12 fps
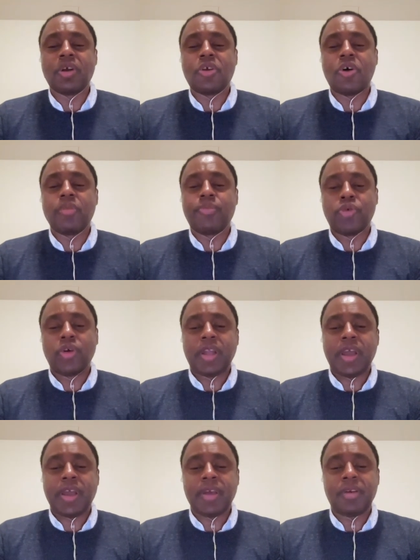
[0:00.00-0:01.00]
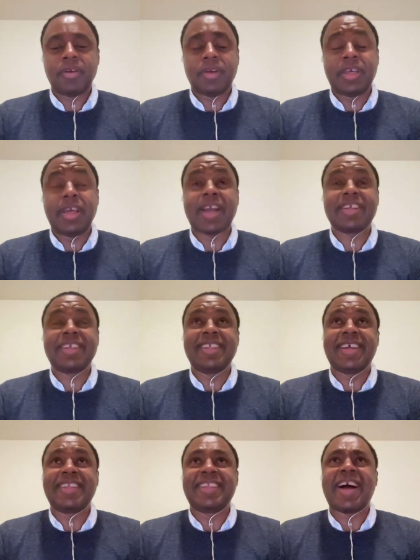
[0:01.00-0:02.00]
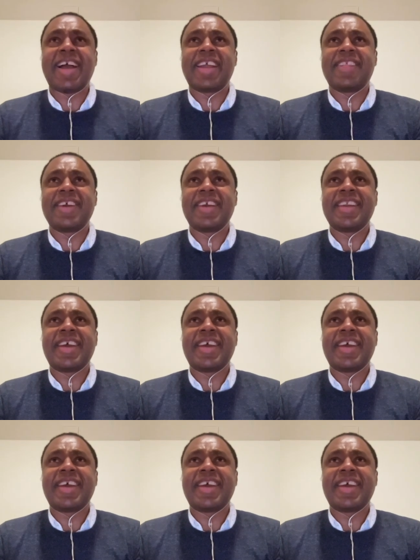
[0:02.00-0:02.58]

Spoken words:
called Bourle. He actually had died, I think, in